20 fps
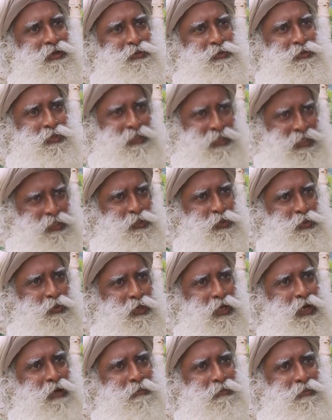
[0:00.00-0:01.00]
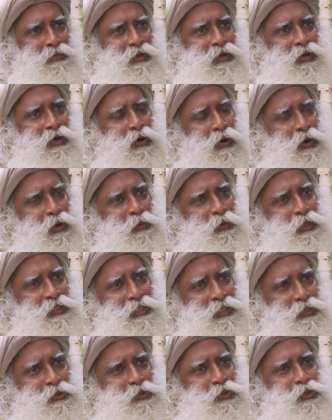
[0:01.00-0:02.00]
to the guests who come.
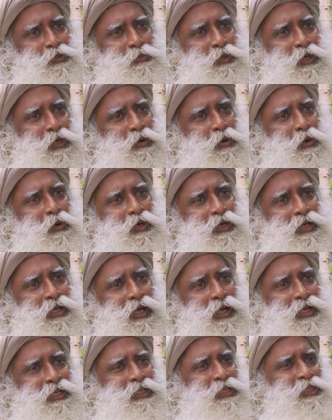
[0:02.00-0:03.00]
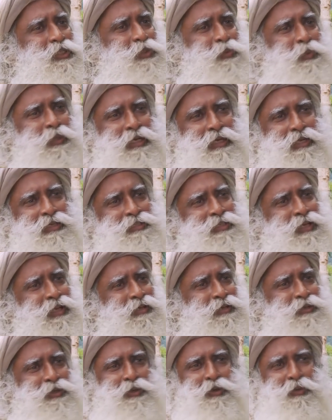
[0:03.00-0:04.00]
Always it used to be a coconut and sweets
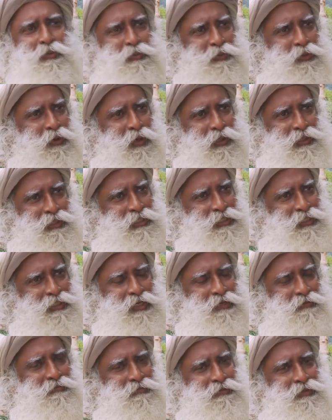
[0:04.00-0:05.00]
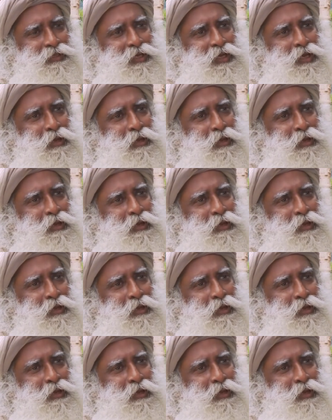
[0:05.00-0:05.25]
and you know, all this stuff.